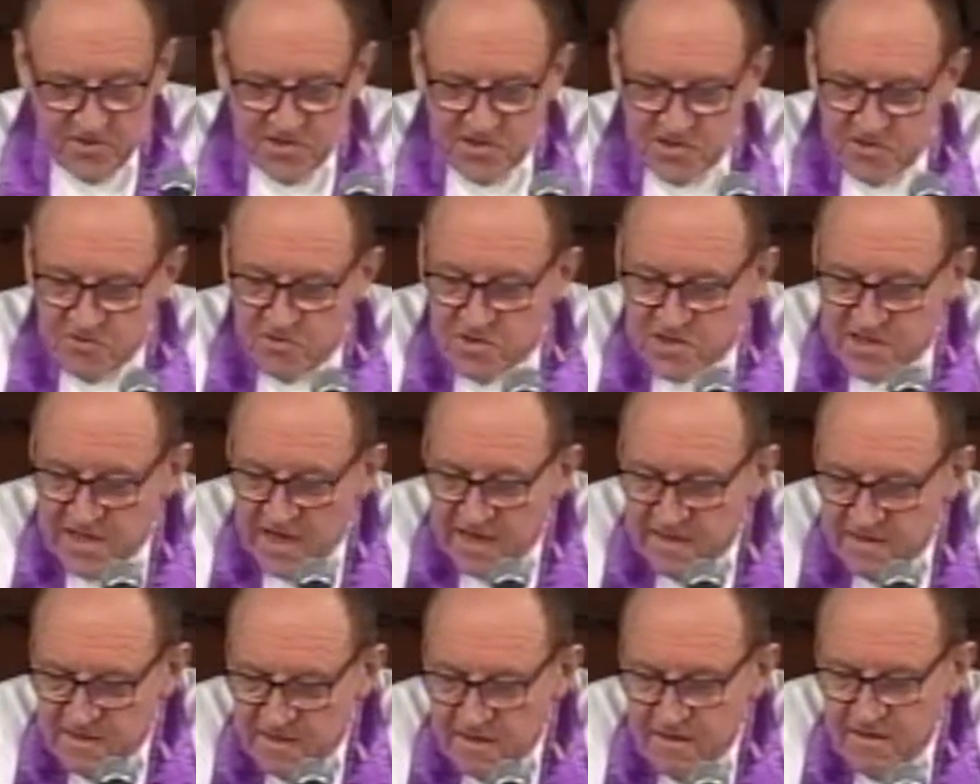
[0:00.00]

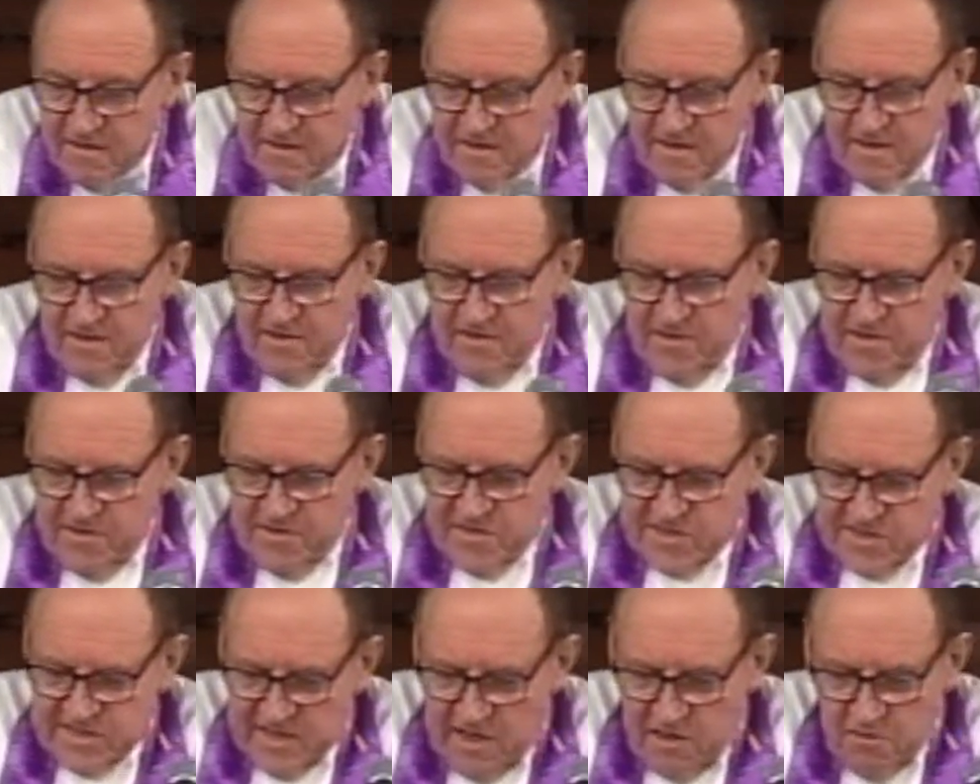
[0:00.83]
Susanna,
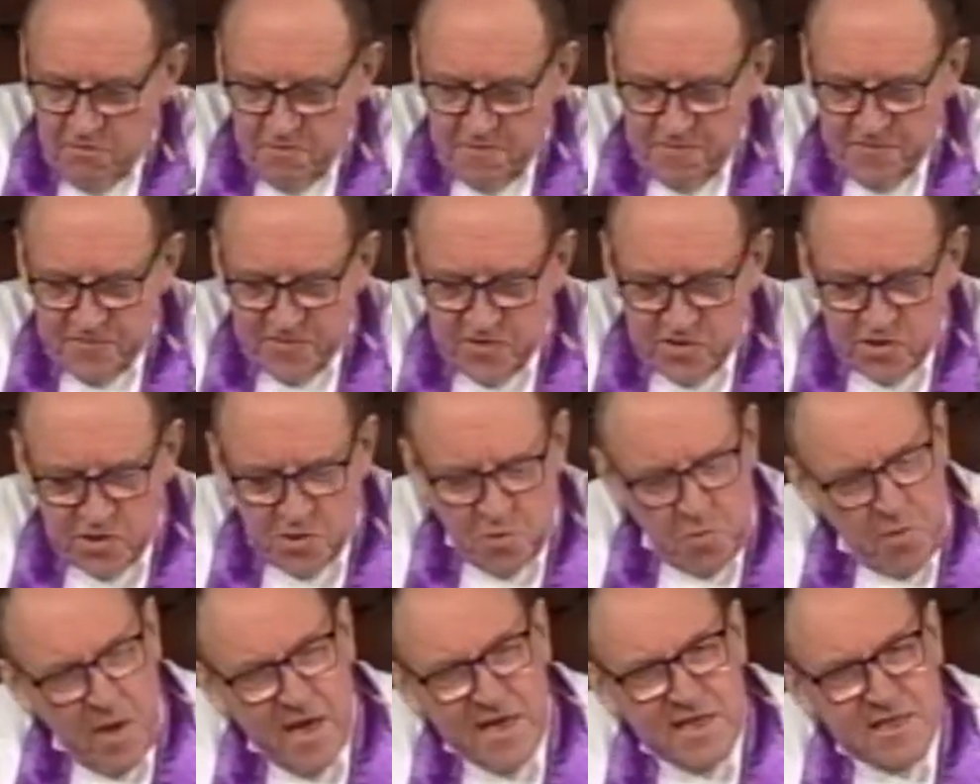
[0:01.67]
herself the
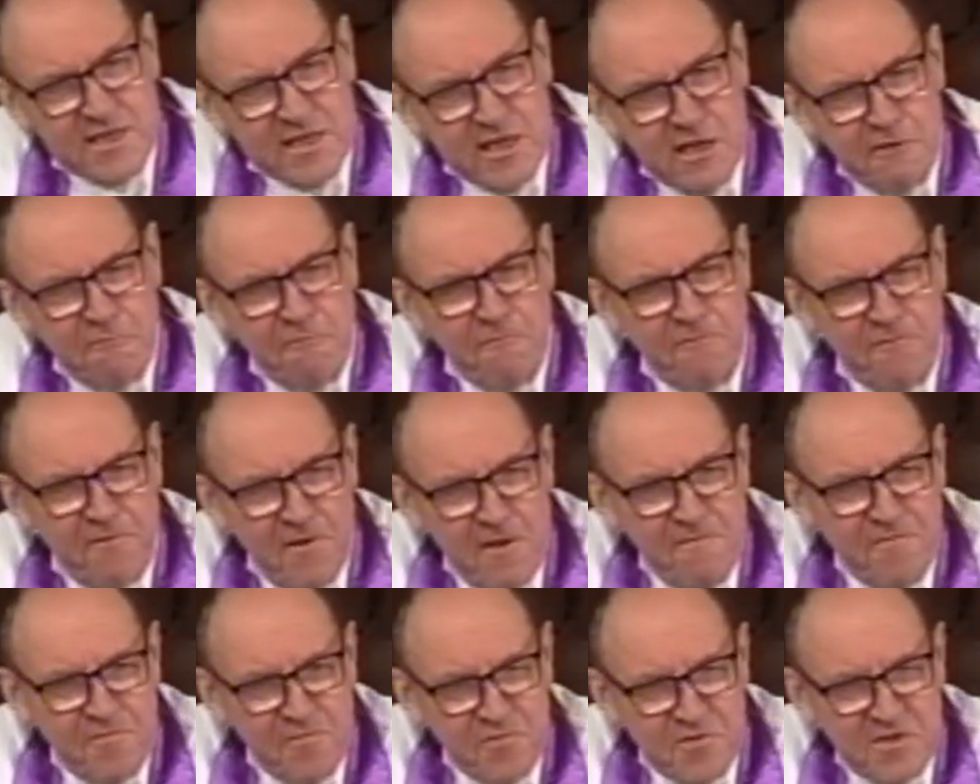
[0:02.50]

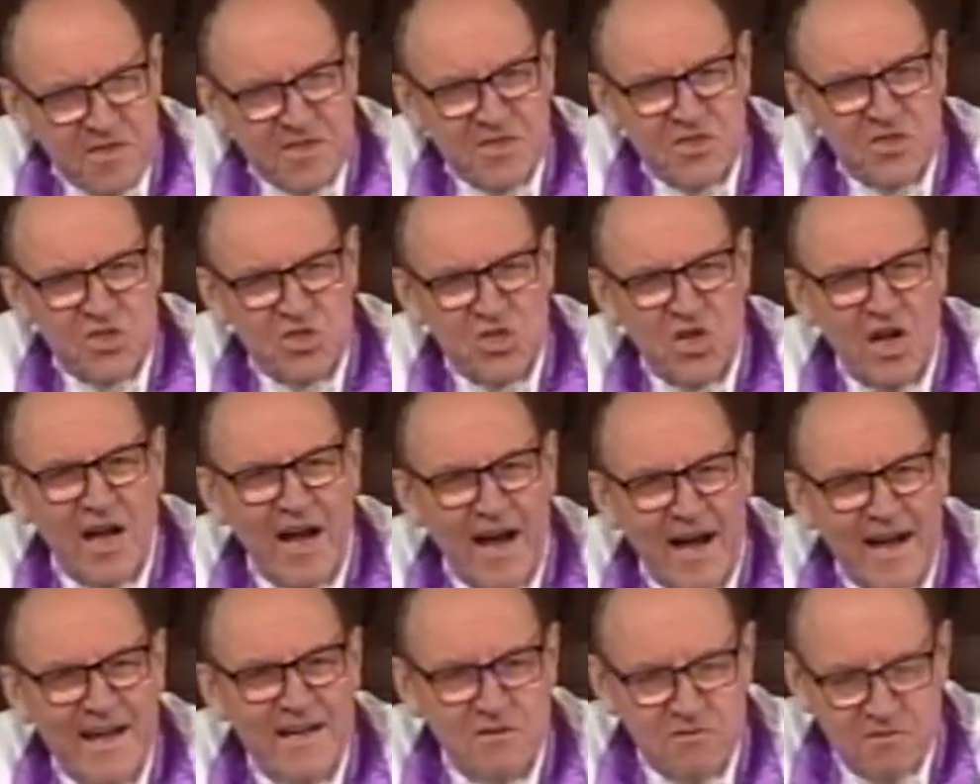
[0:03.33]
25th
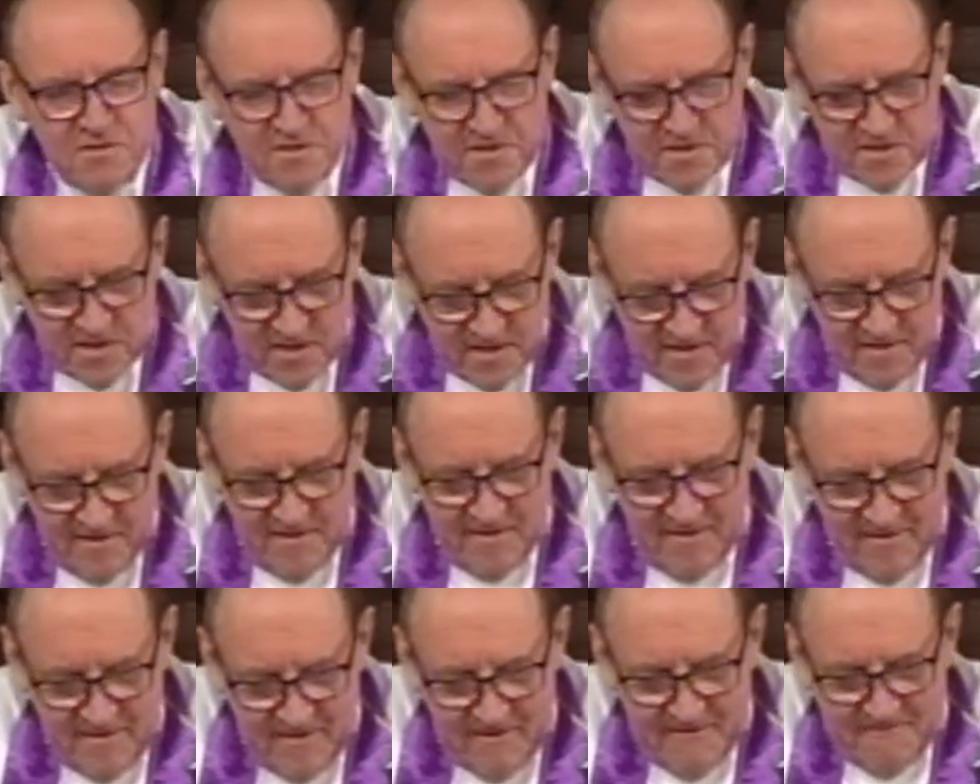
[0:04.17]
child
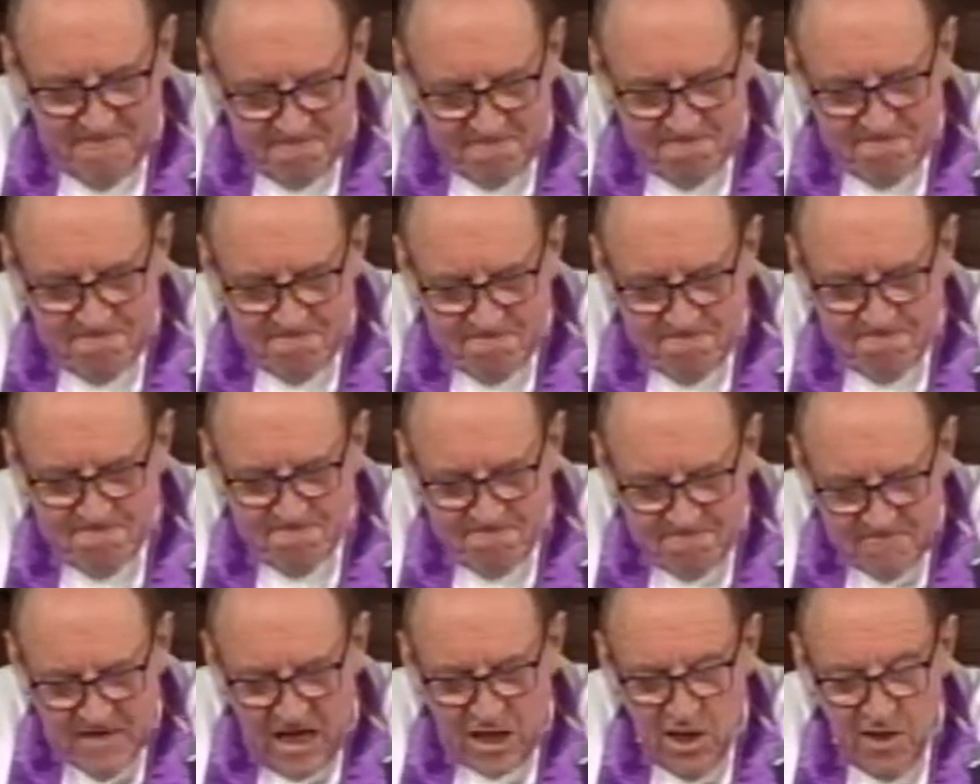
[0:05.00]

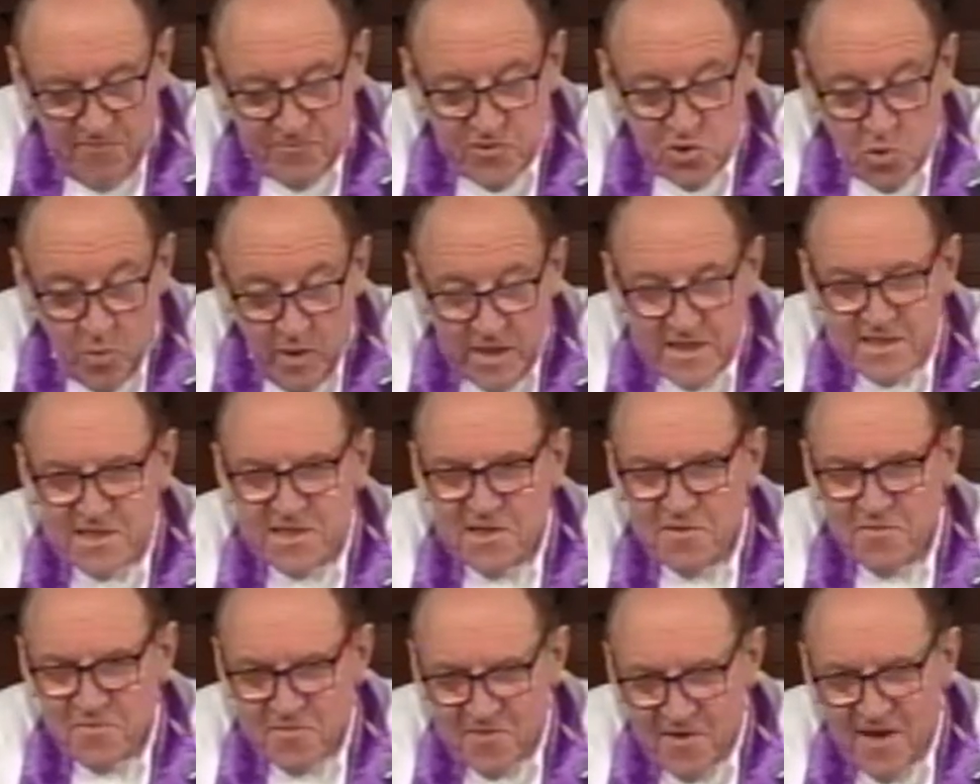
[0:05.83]
of
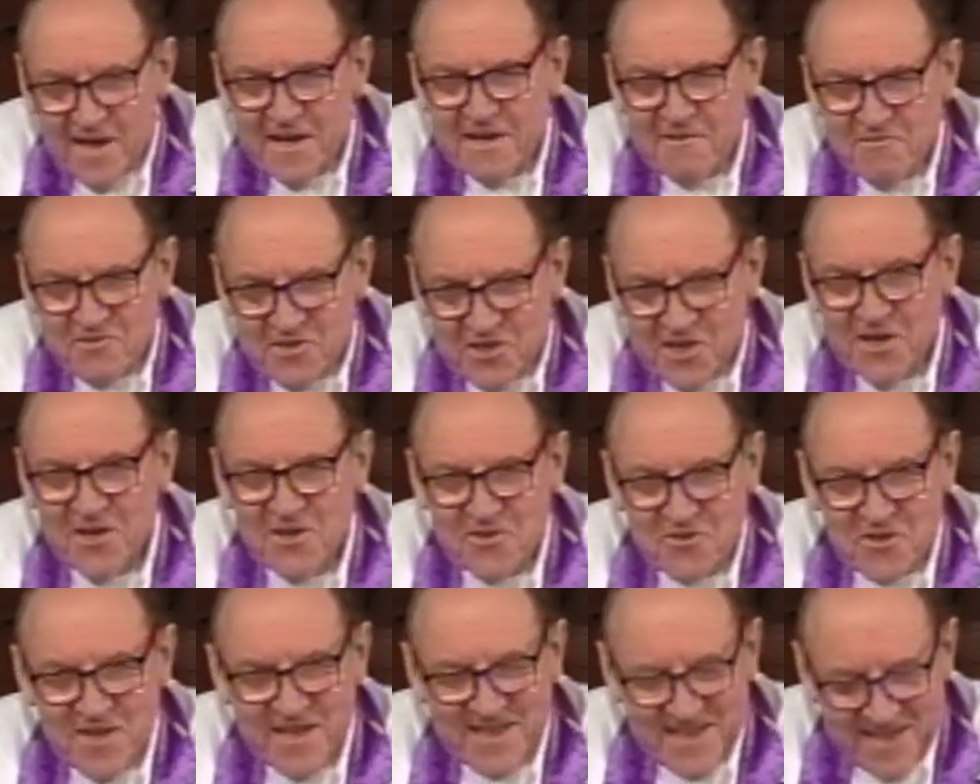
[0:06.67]
25
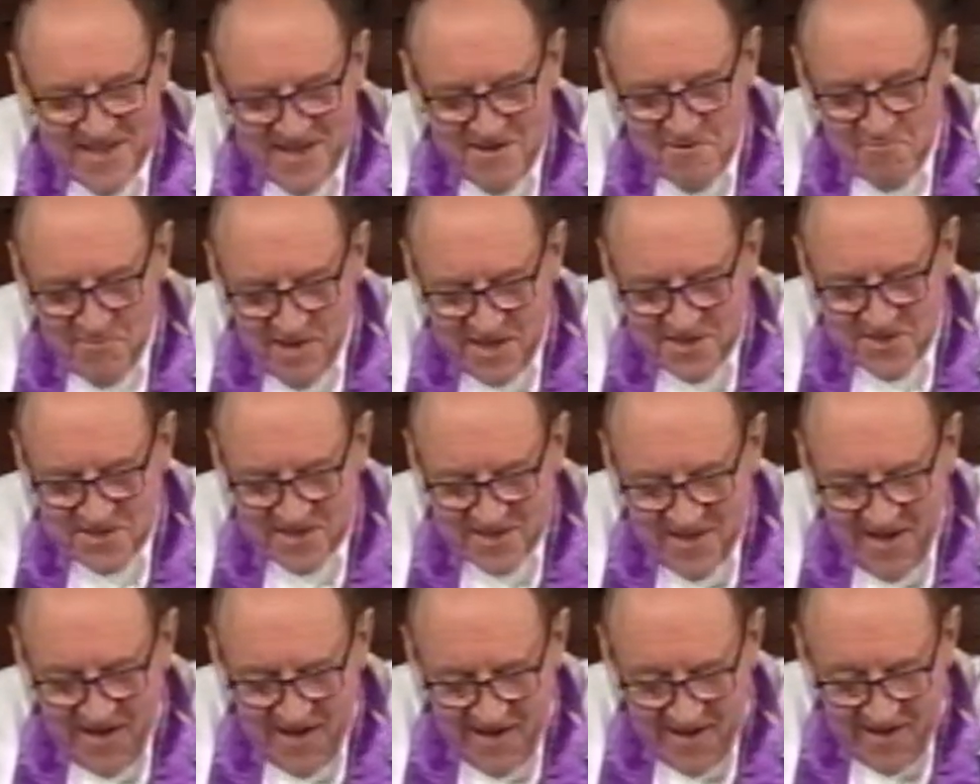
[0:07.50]
children, can you imagine
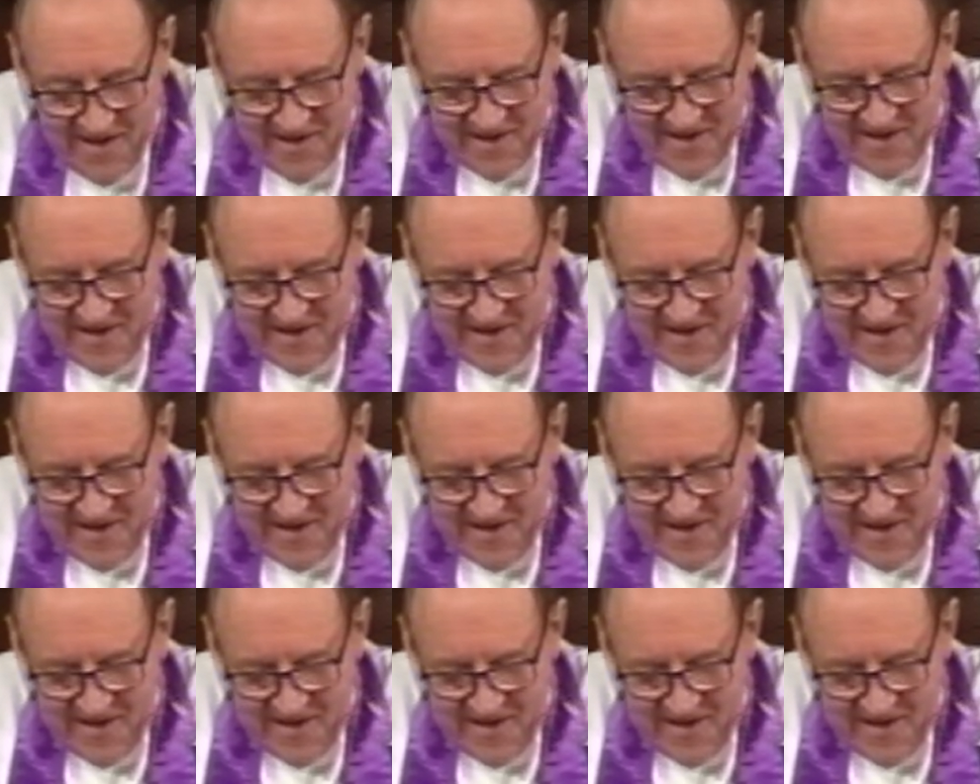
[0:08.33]
that?